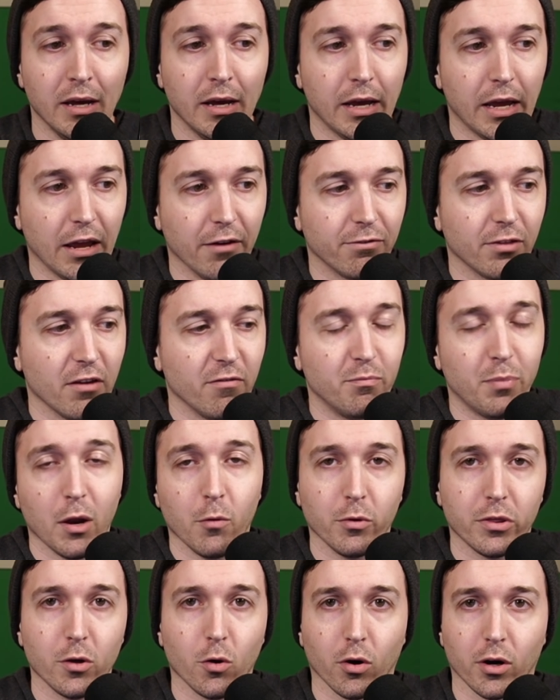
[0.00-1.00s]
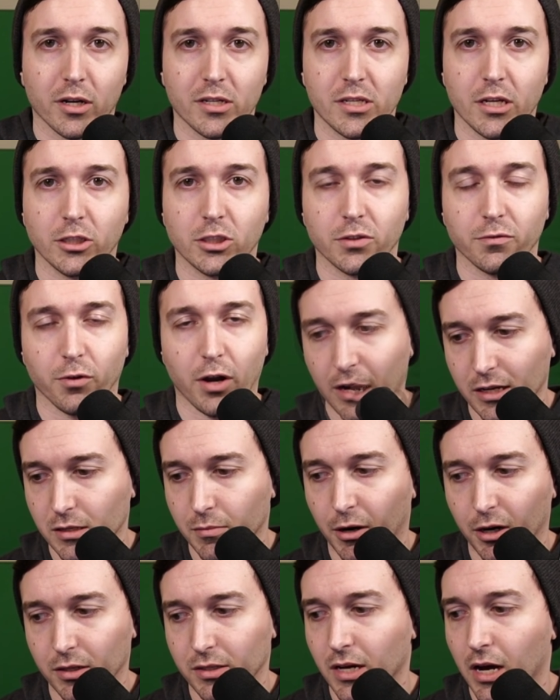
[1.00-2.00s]
if they've been with the organization for X
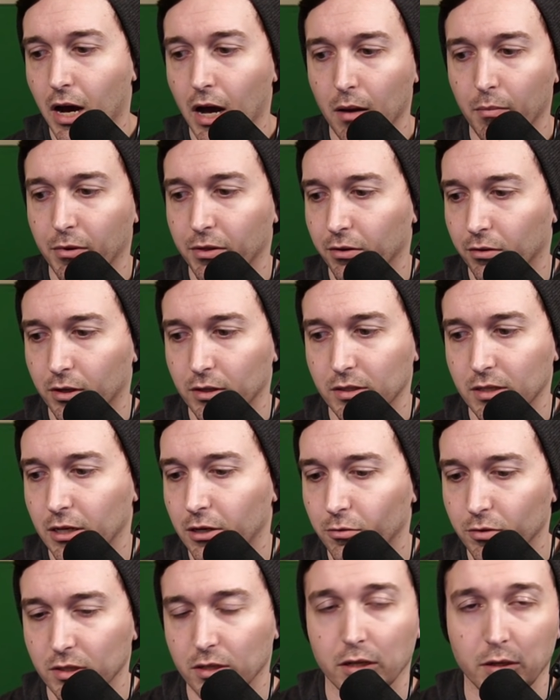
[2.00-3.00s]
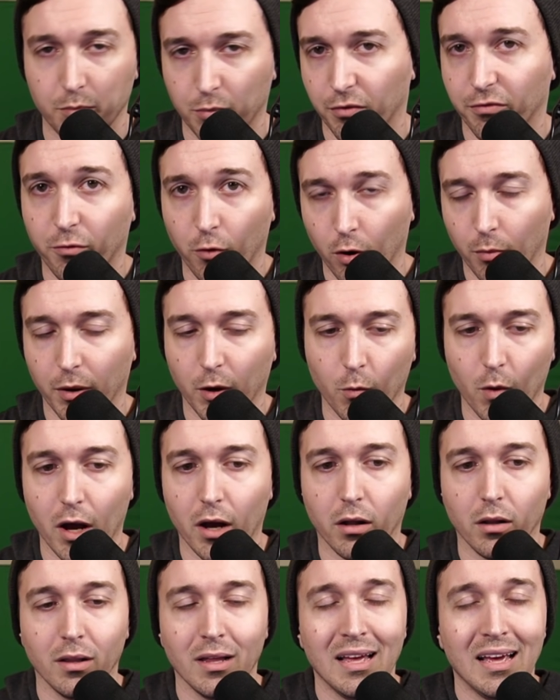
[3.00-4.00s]
amount of time, but they're continuously performing
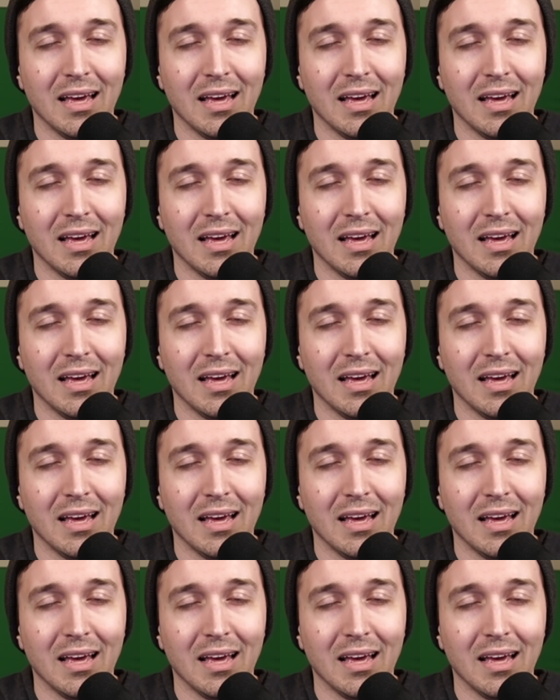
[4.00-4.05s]
well.